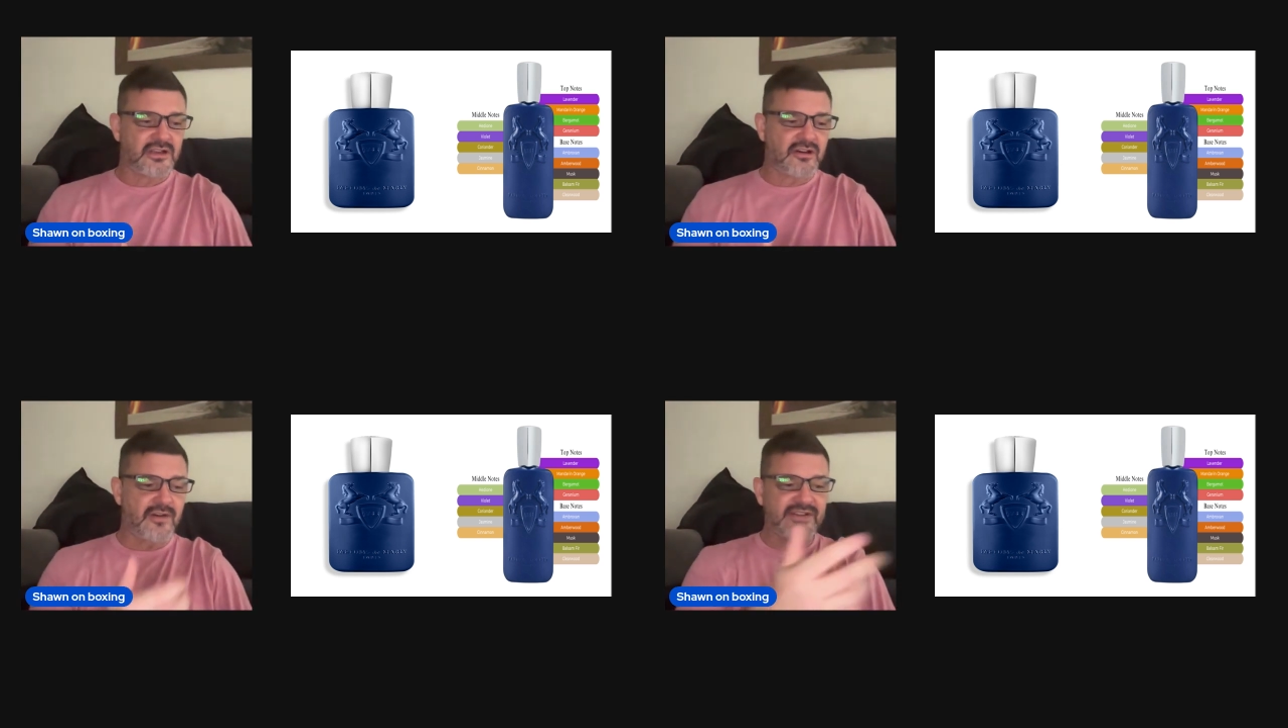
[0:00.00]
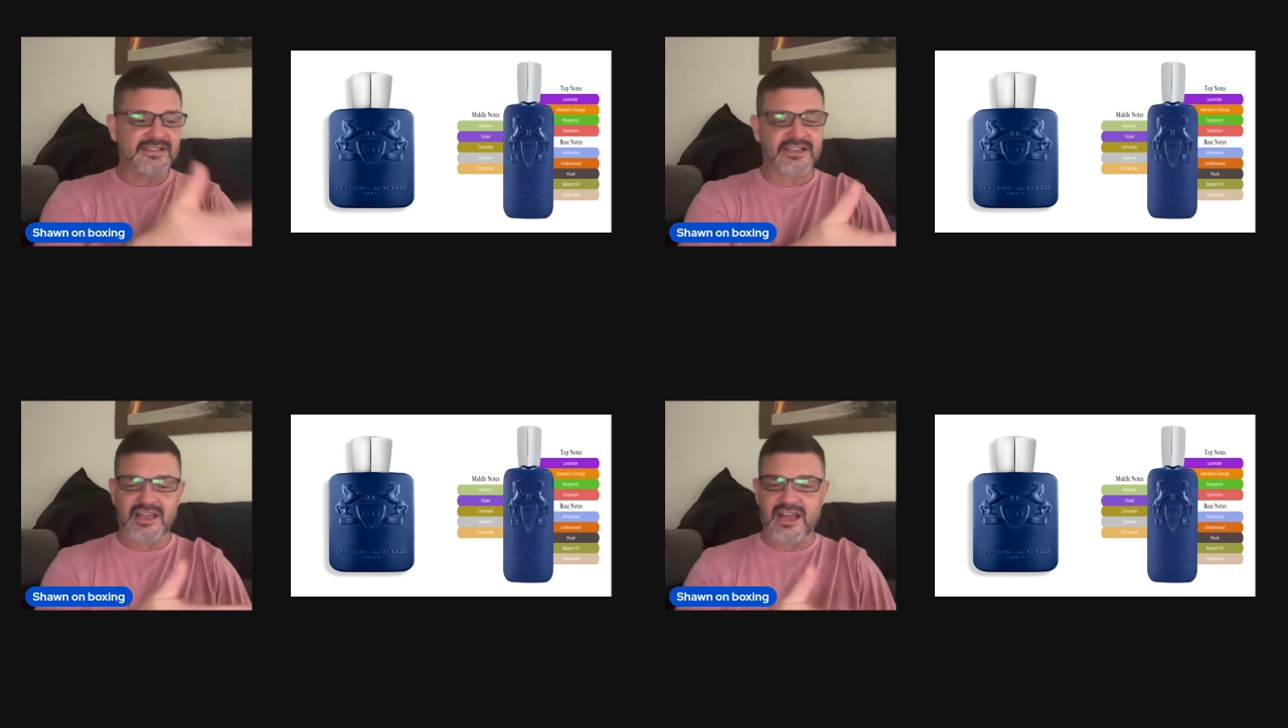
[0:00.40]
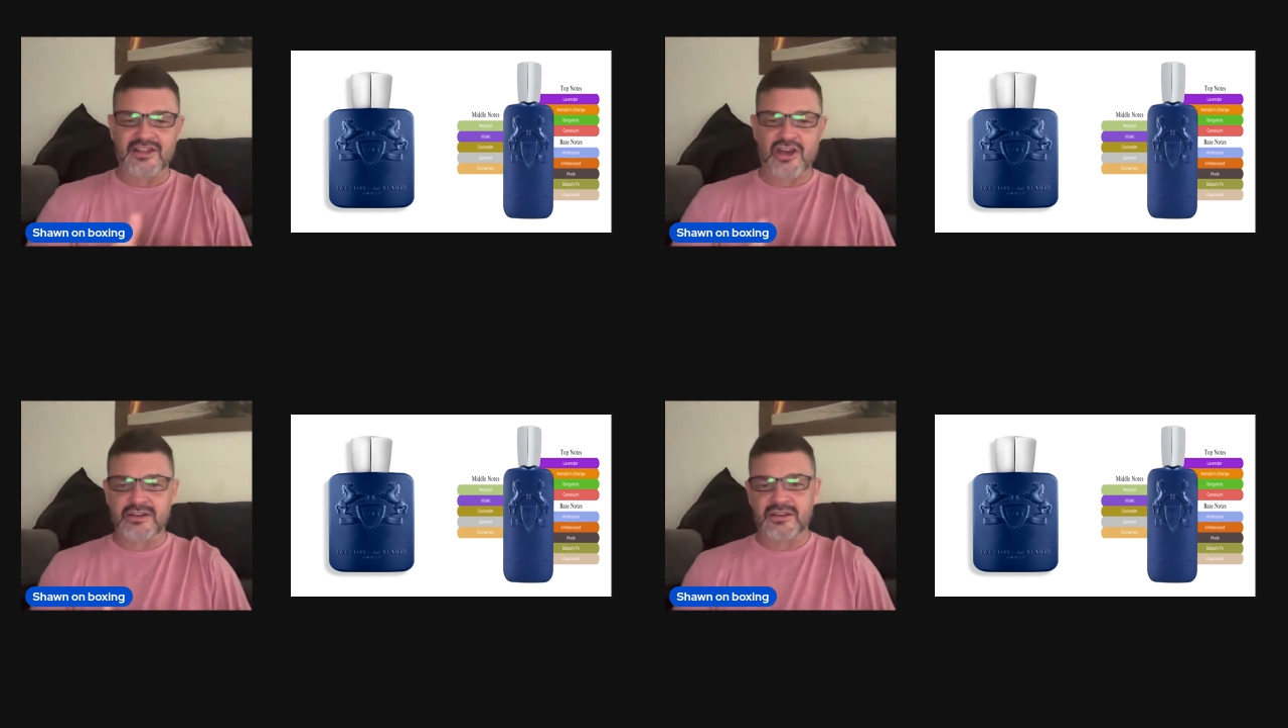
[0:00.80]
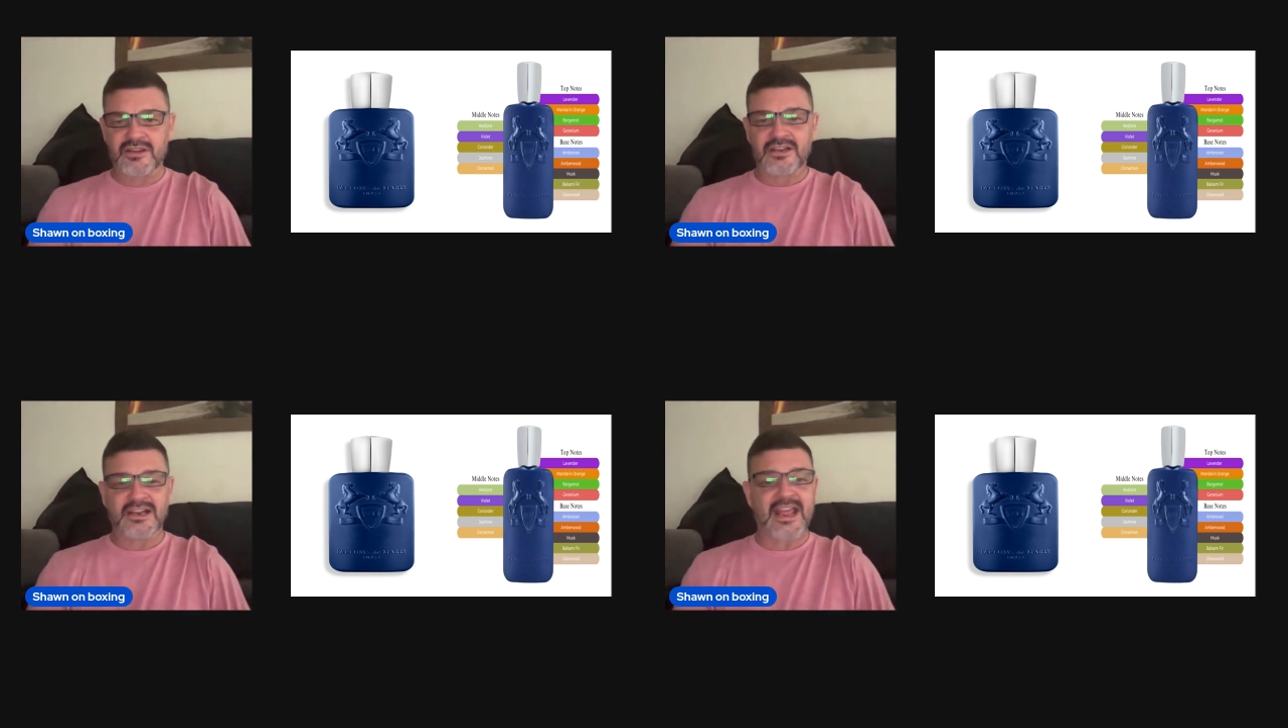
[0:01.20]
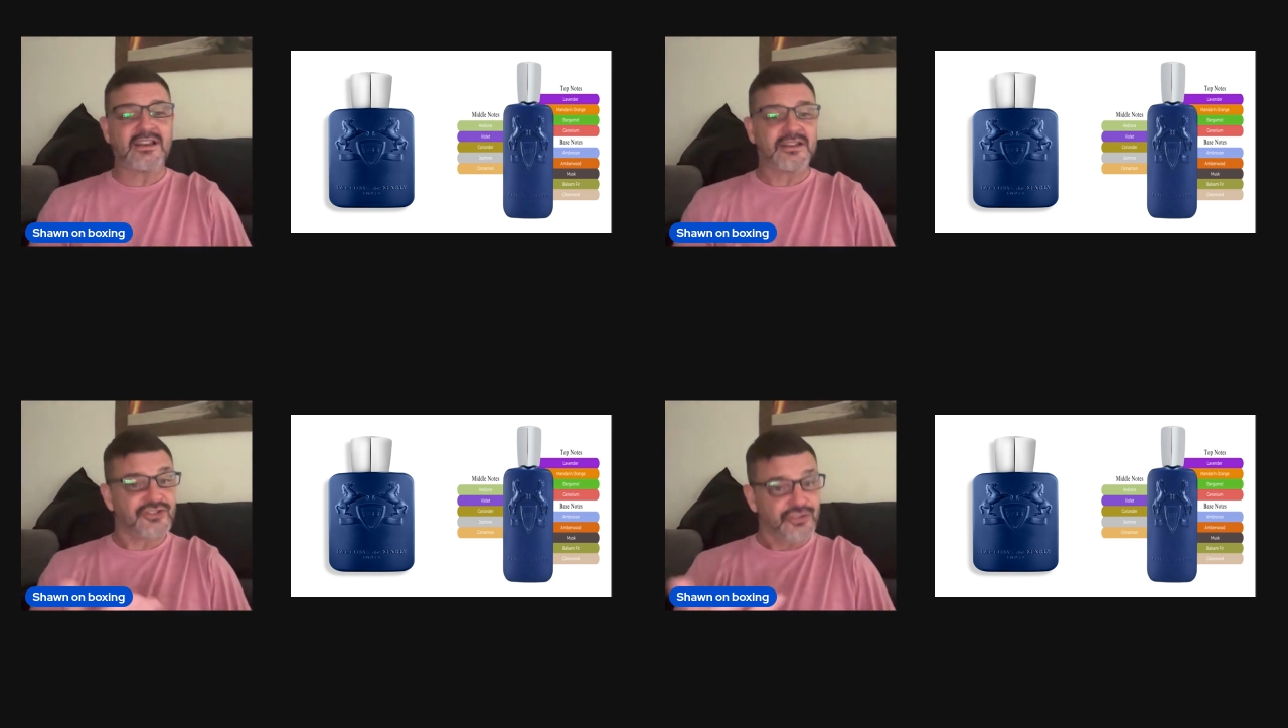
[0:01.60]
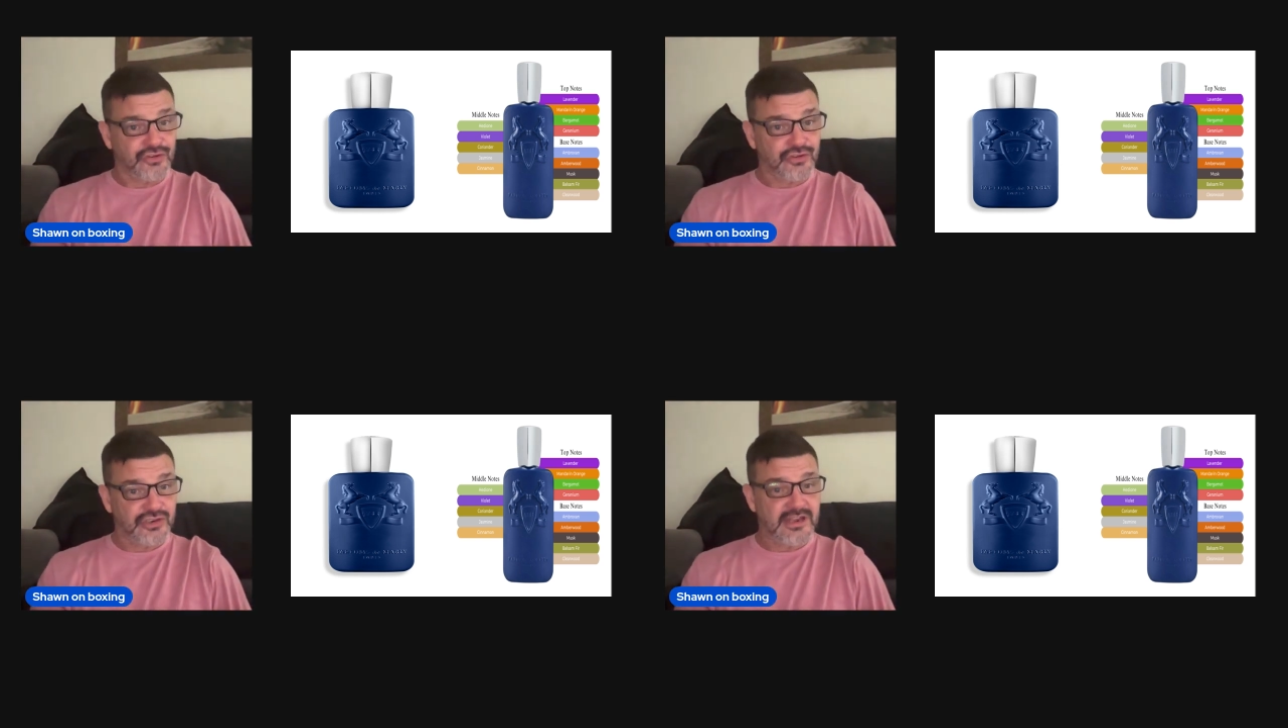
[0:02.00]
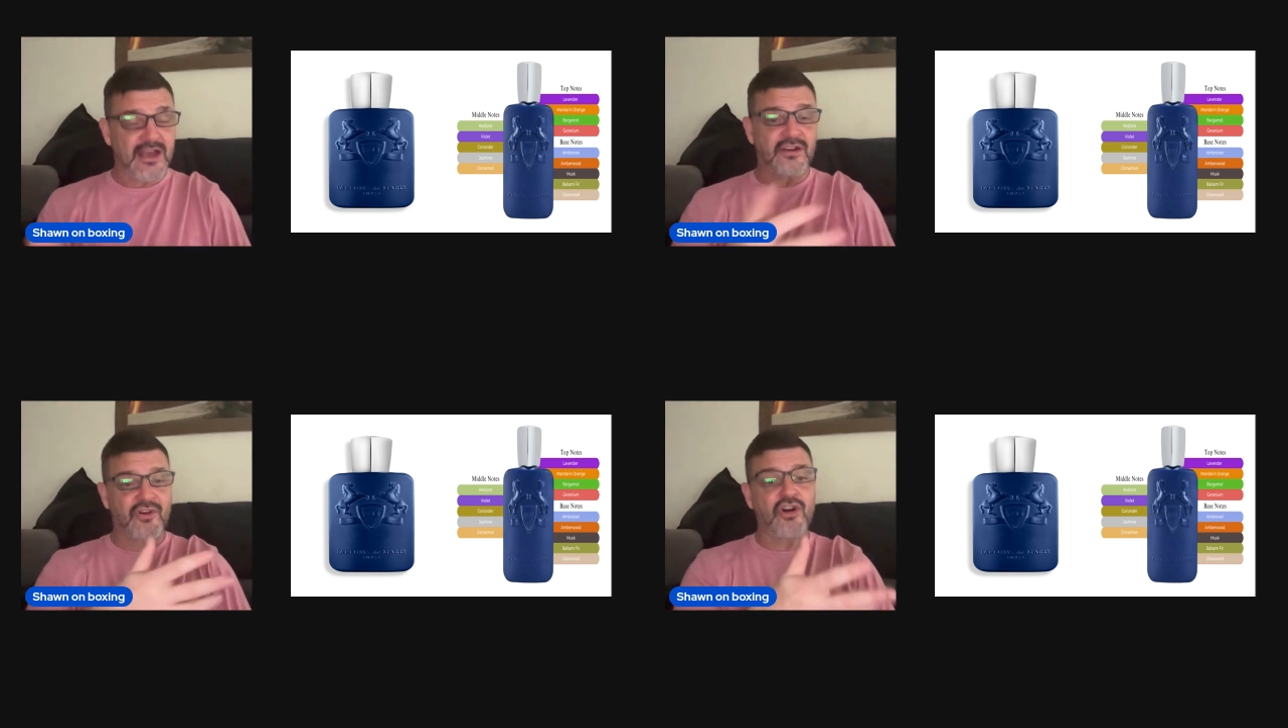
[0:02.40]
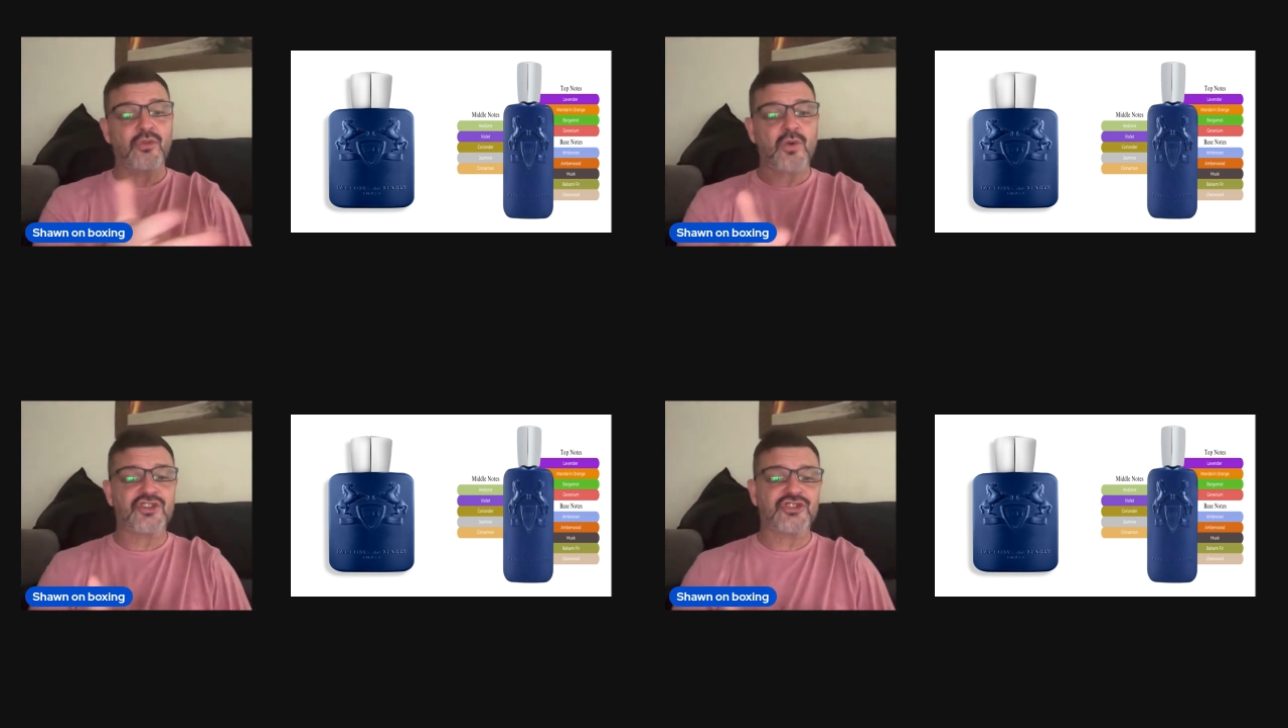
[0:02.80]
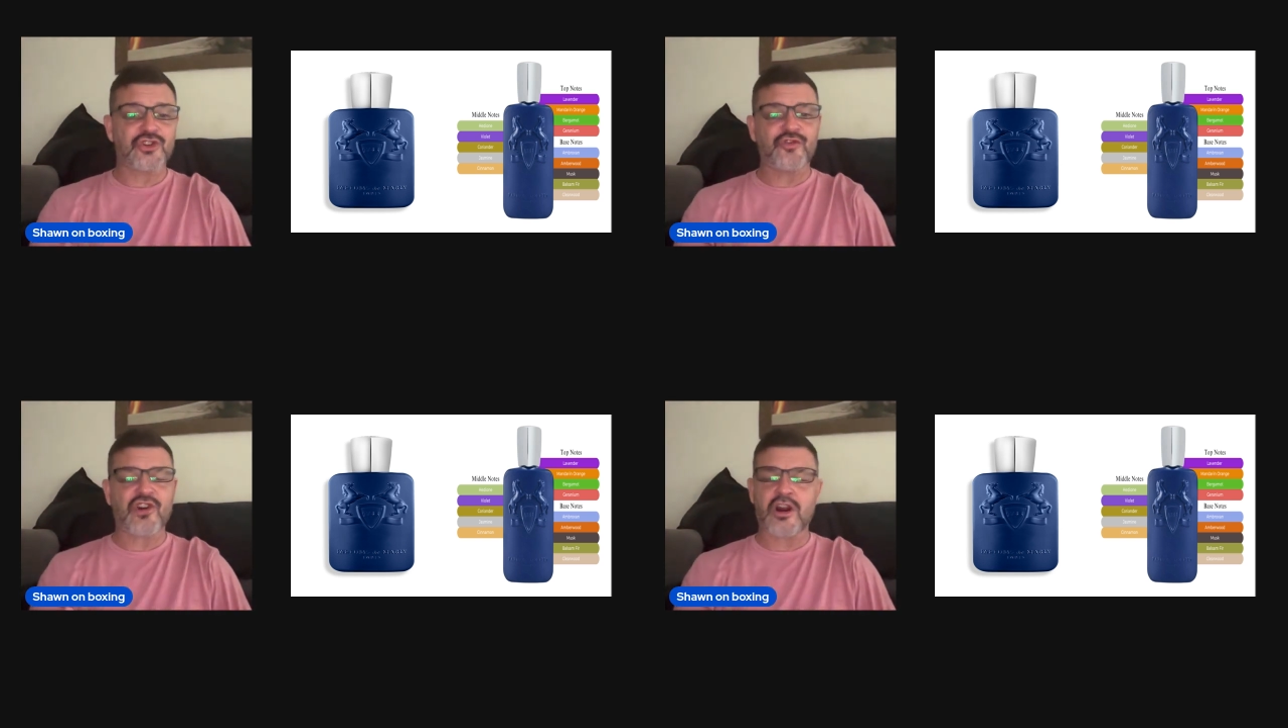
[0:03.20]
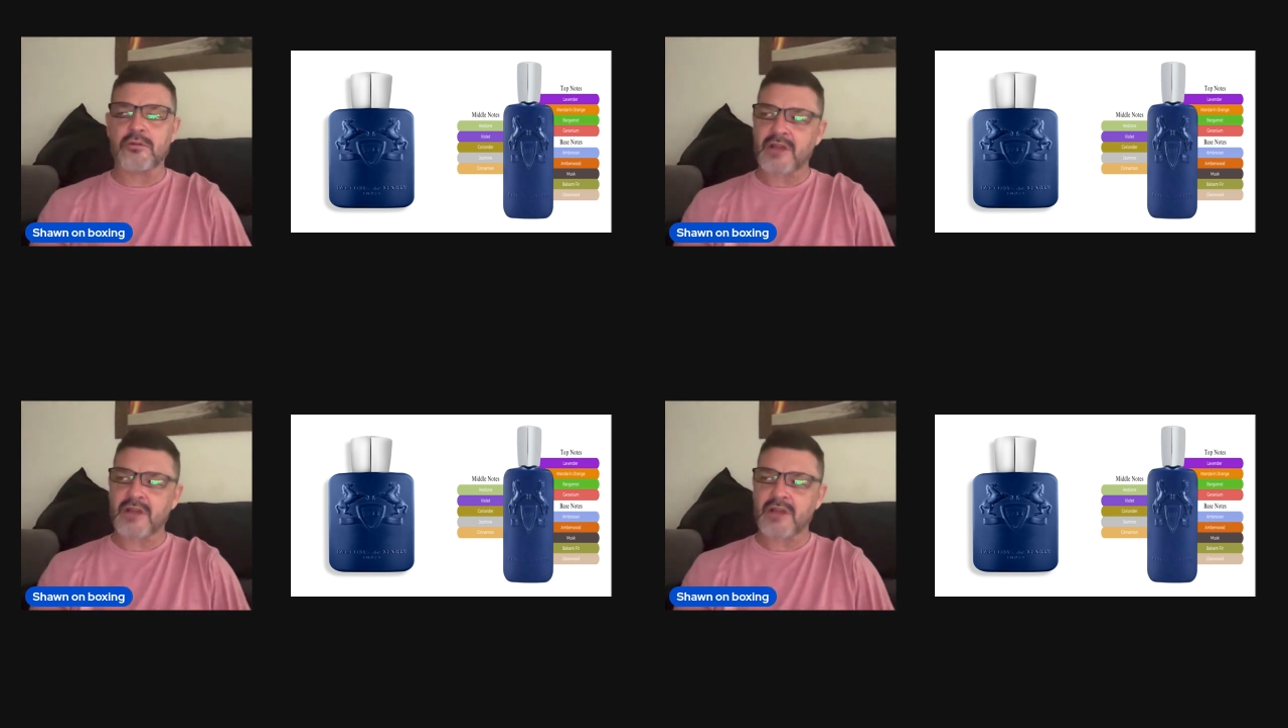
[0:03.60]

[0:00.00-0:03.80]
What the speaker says: Obviously, I thought Layton is good out of all the ones so far.